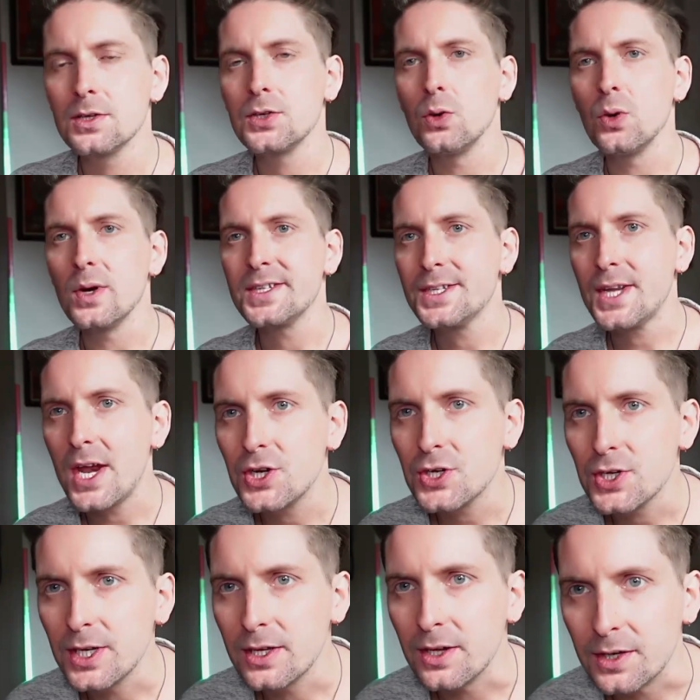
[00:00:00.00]
So
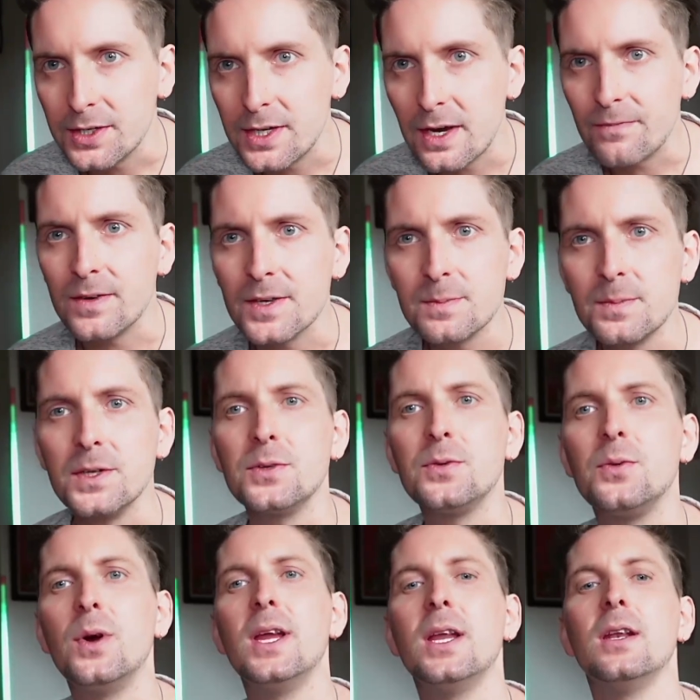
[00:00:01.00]
essentially the difference
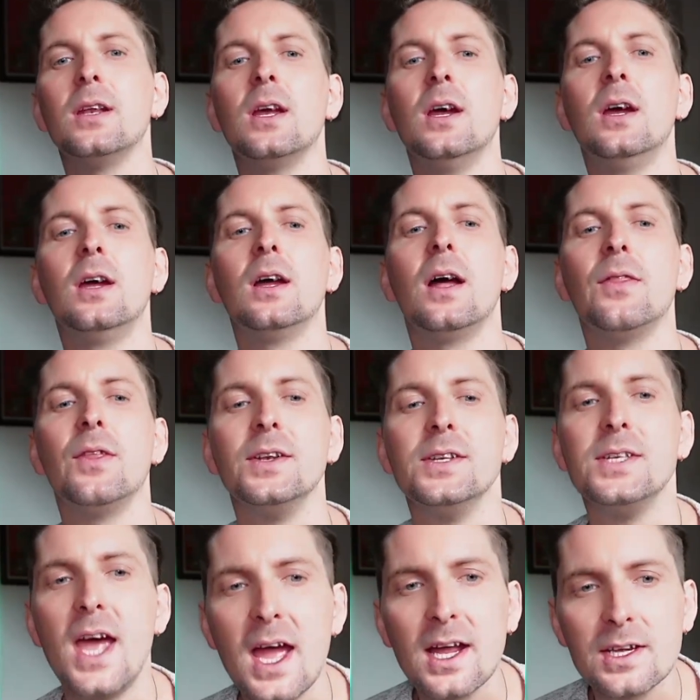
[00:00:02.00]
between the
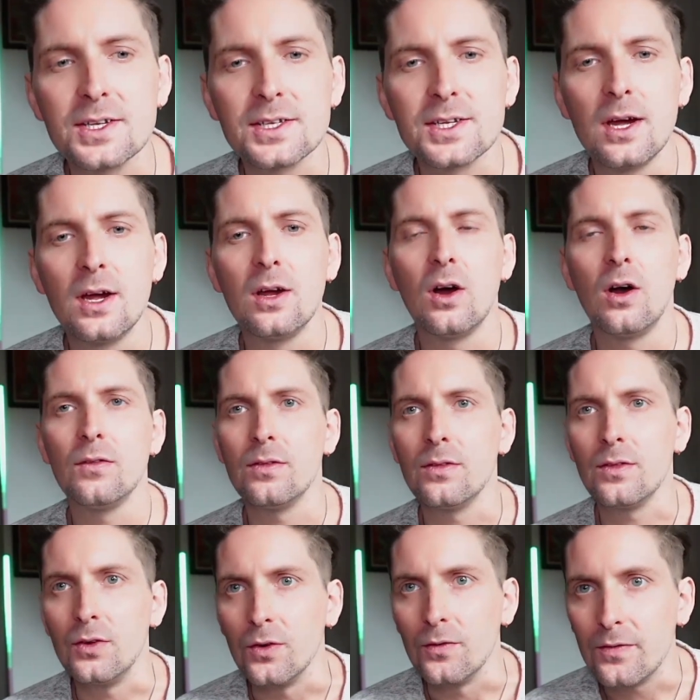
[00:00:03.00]
DEX,
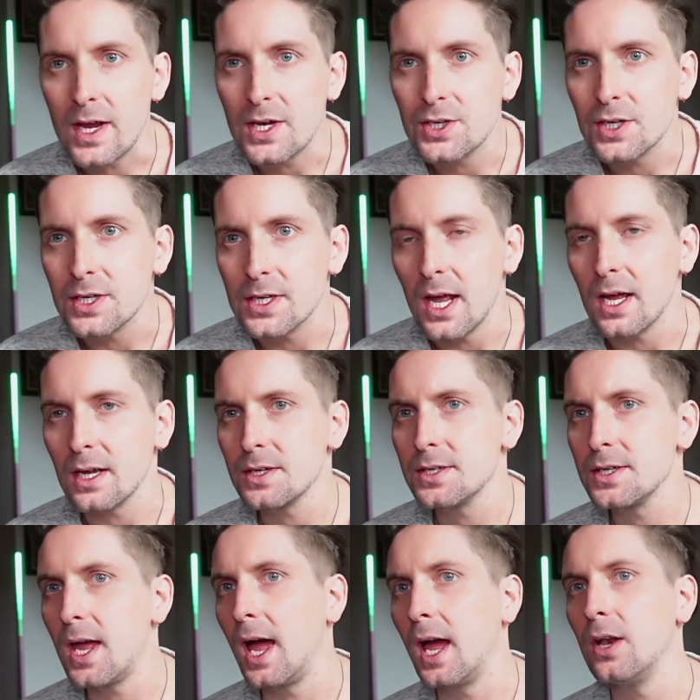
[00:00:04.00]
the Novation
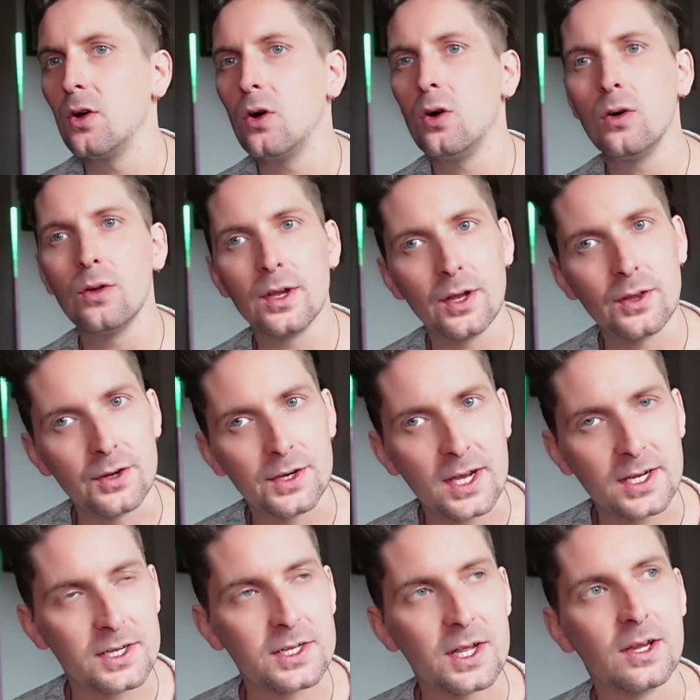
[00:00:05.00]
DEX, and all the other
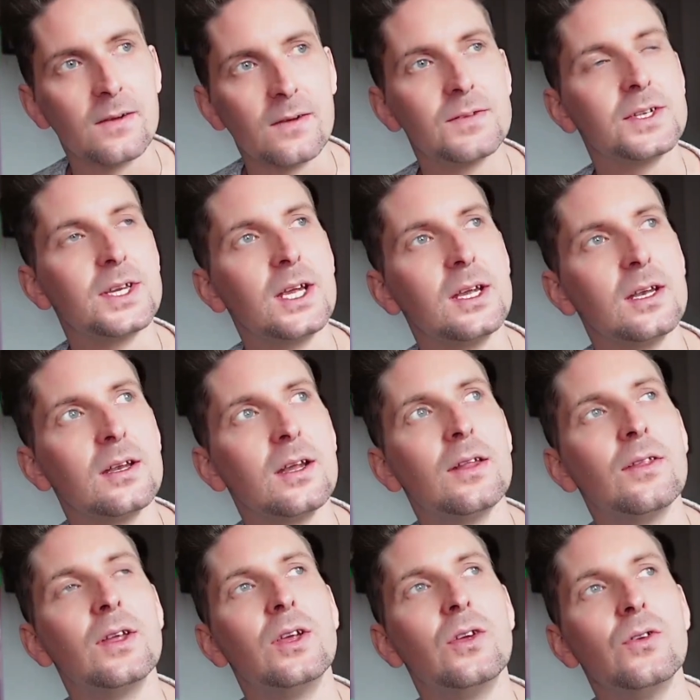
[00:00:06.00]
DEXs that you've seen,
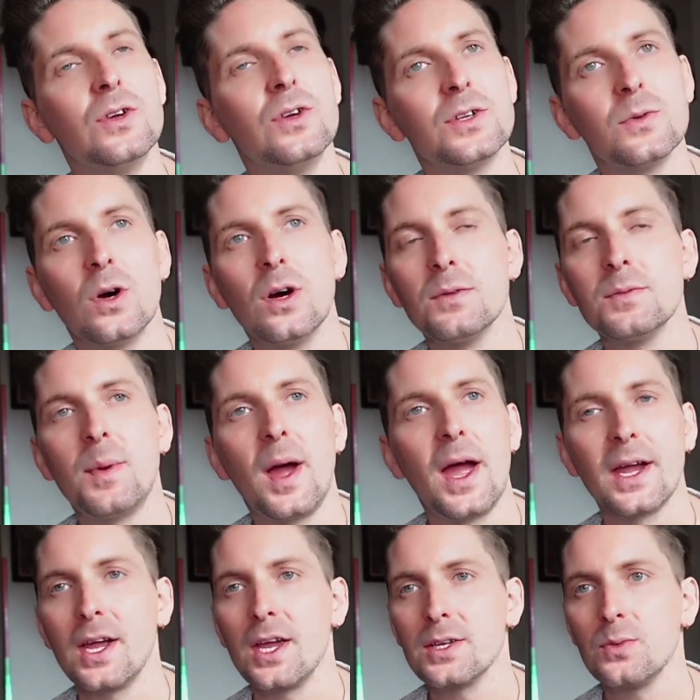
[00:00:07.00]
the Uniswaps,
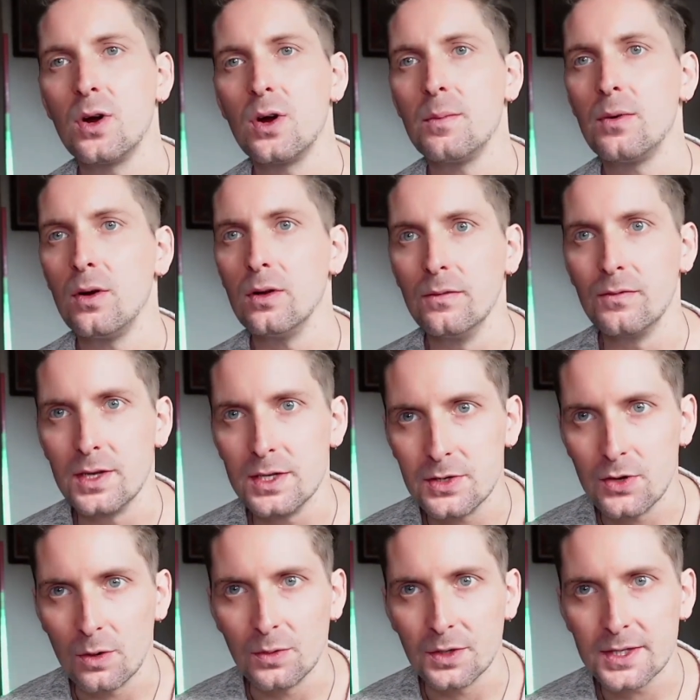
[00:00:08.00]
Pancake all of
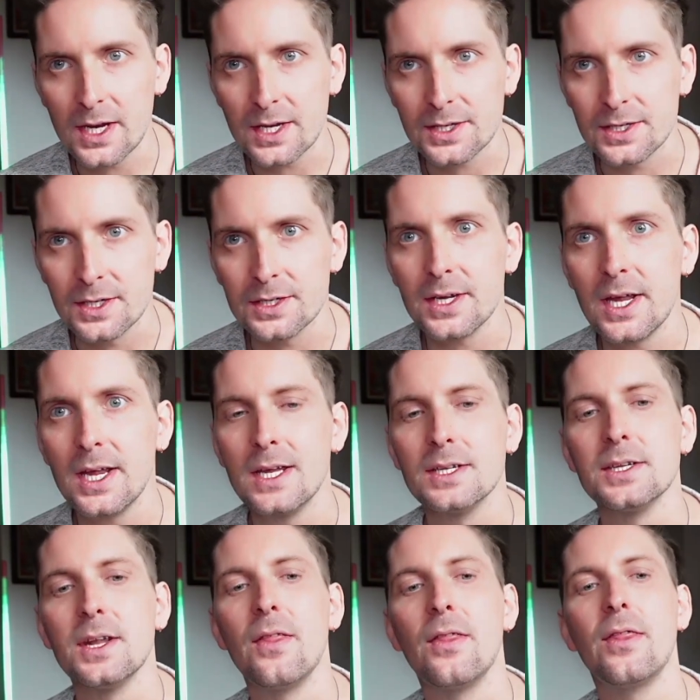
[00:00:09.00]
these normal DEXs is,
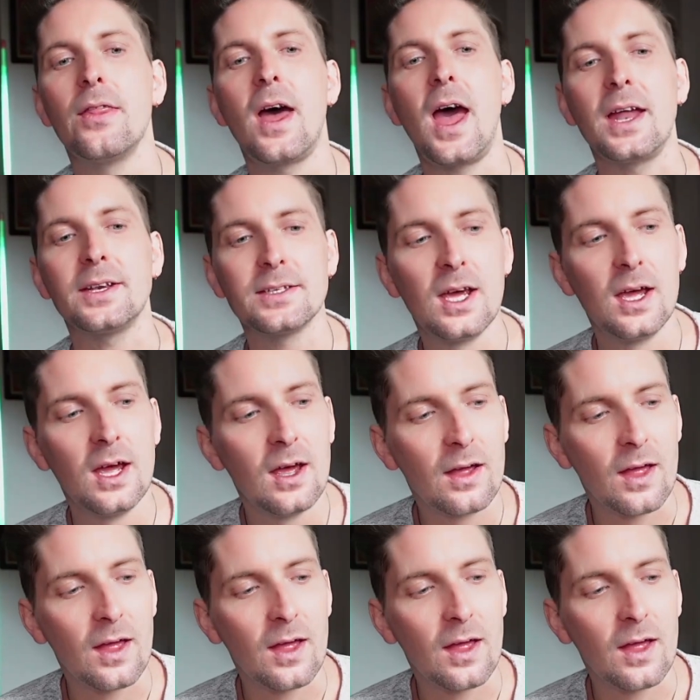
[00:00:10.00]
is that